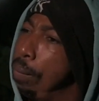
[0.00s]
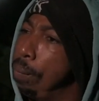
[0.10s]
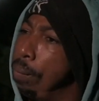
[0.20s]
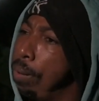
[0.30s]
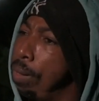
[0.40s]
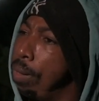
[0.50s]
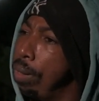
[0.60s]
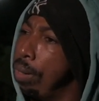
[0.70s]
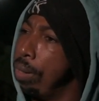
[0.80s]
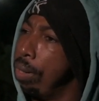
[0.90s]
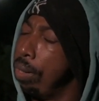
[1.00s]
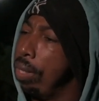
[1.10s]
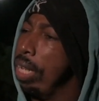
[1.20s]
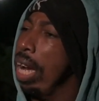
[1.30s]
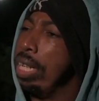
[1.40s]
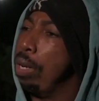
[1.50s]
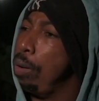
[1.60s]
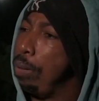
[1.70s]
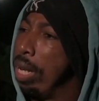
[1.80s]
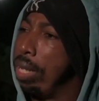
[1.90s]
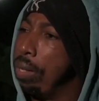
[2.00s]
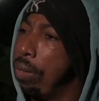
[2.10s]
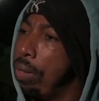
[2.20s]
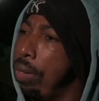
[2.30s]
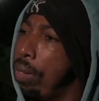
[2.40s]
him. So yeah, you hear what me I say now?